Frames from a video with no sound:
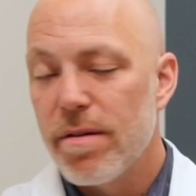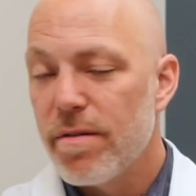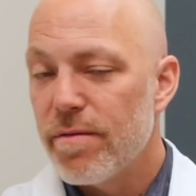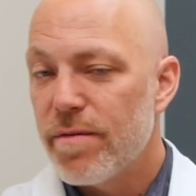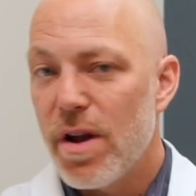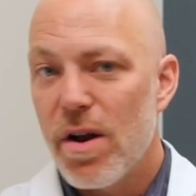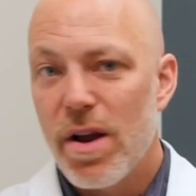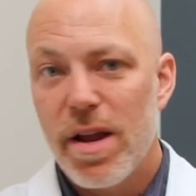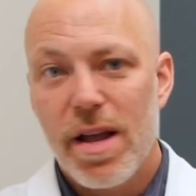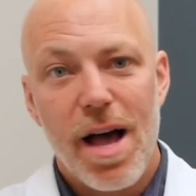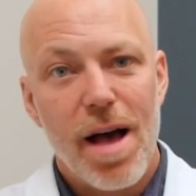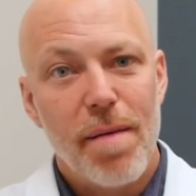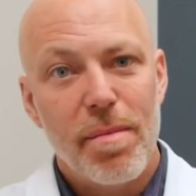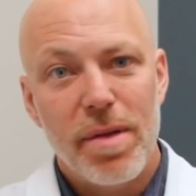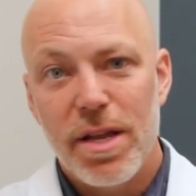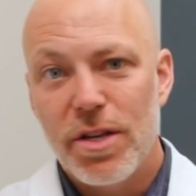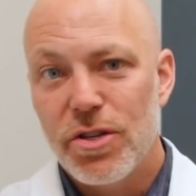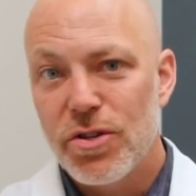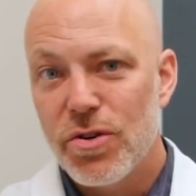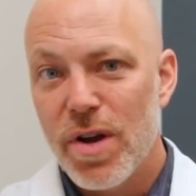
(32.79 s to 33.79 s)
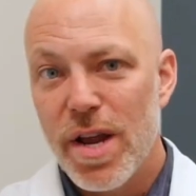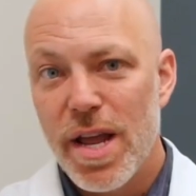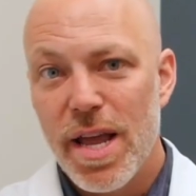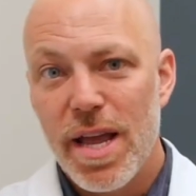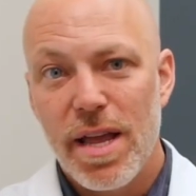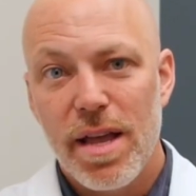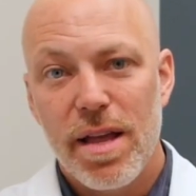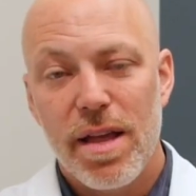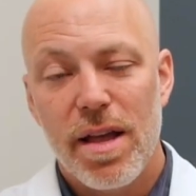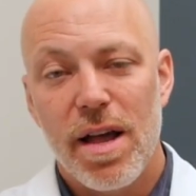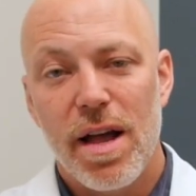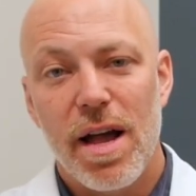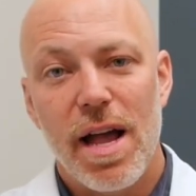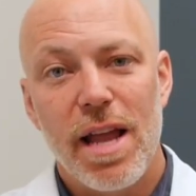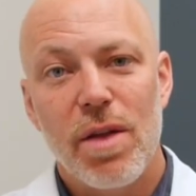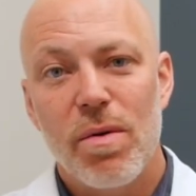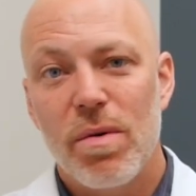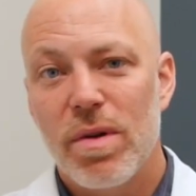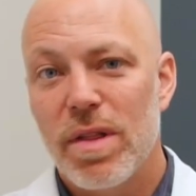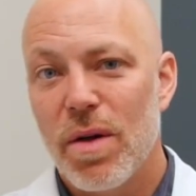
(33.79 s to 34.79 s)
Very common injury.
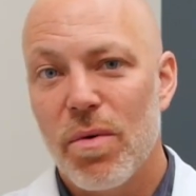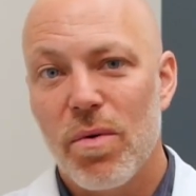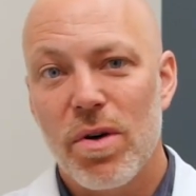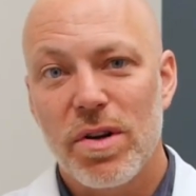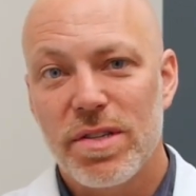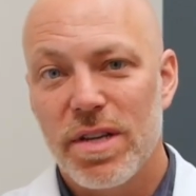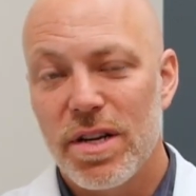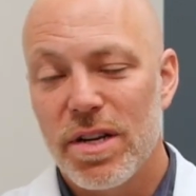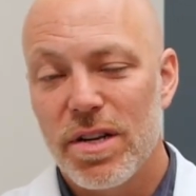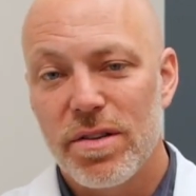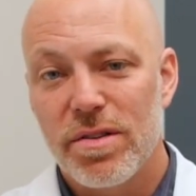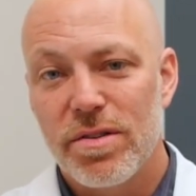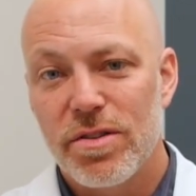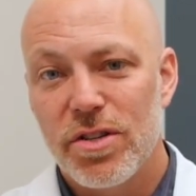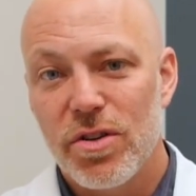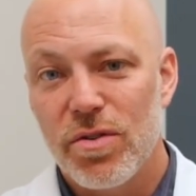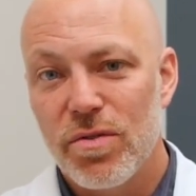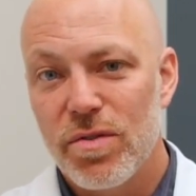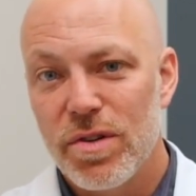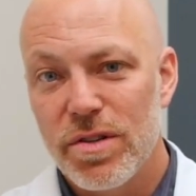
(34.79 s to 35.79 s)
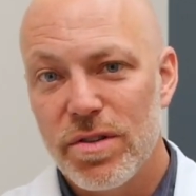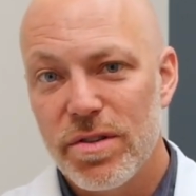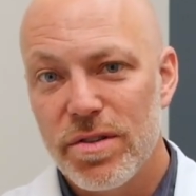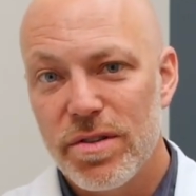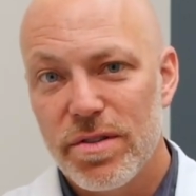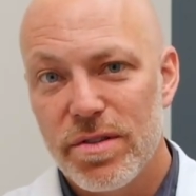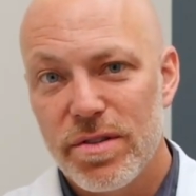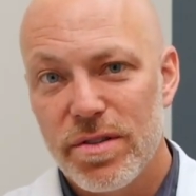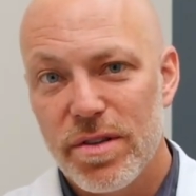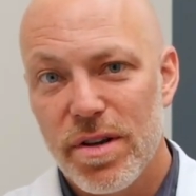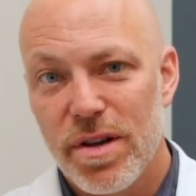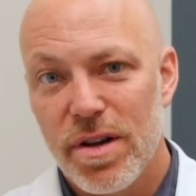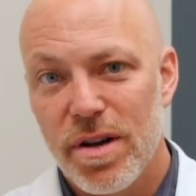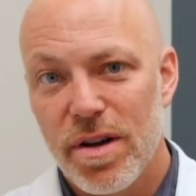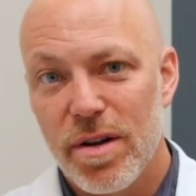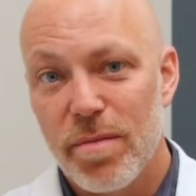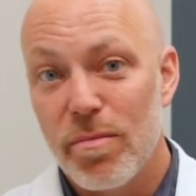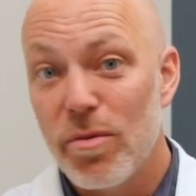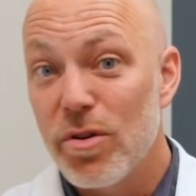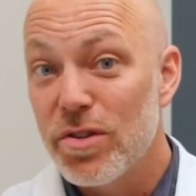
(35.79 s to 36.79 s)
Anyone that works at a children's
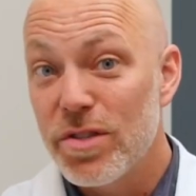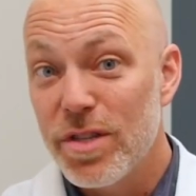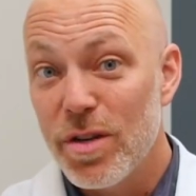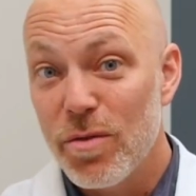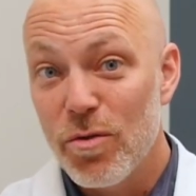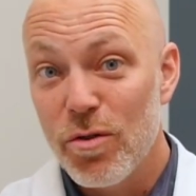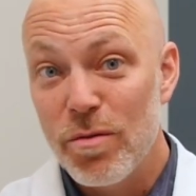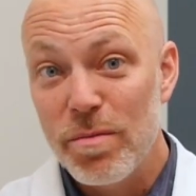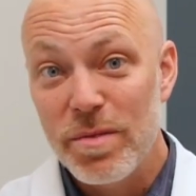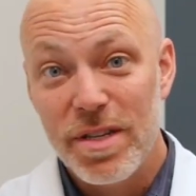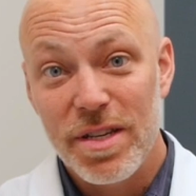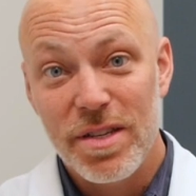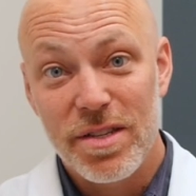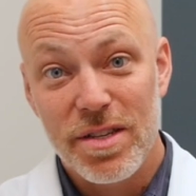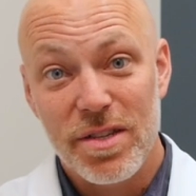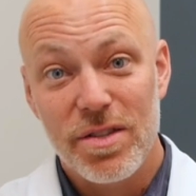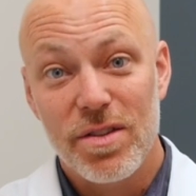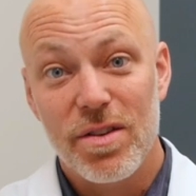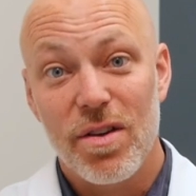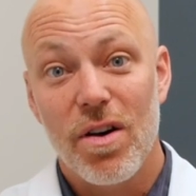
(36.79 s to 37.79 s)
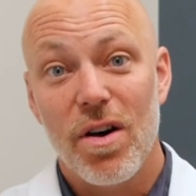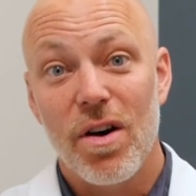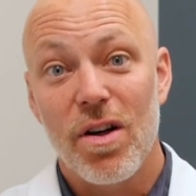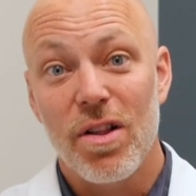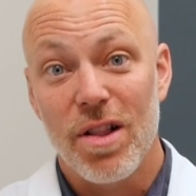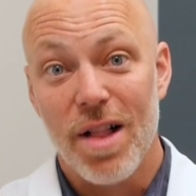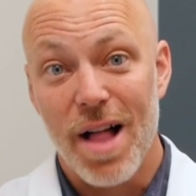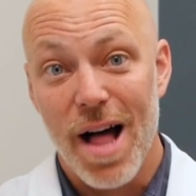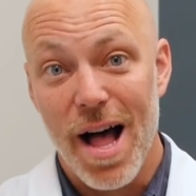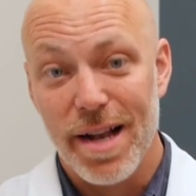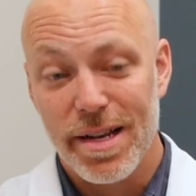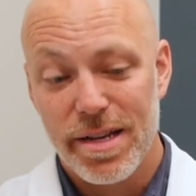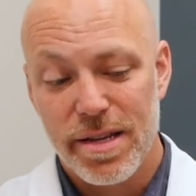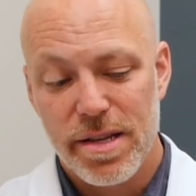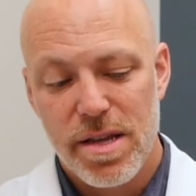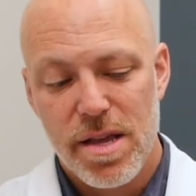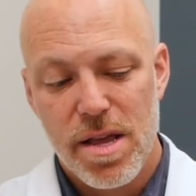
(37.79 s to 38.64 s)
emergency room sees this a lot.